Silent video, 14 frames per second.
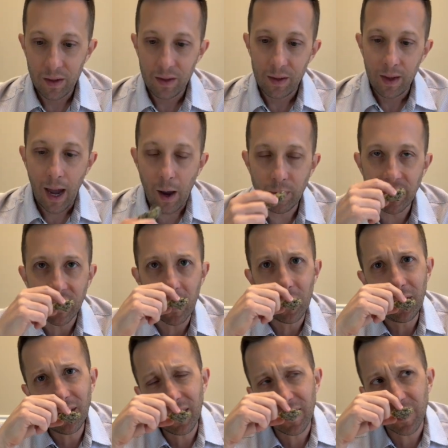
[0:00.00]
I would say, what
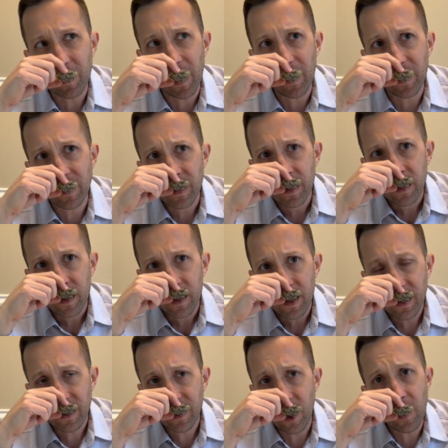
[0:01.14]
do you say the smell is?
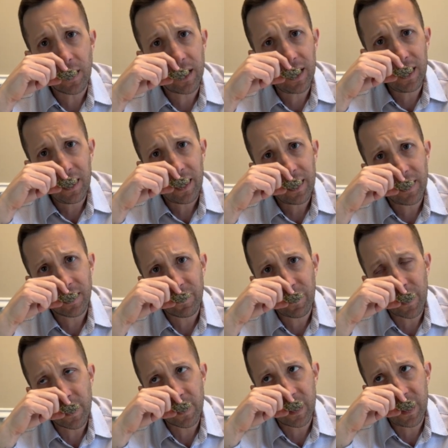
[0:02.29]
It's skunky, it's
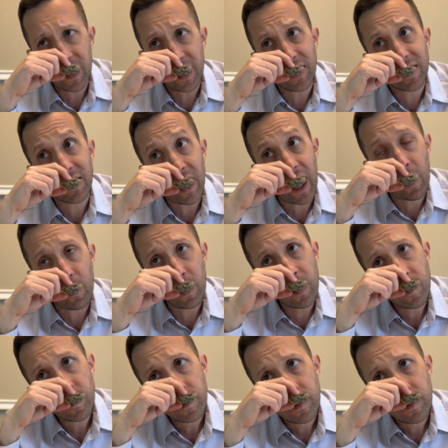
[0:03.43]
funky, it's sour.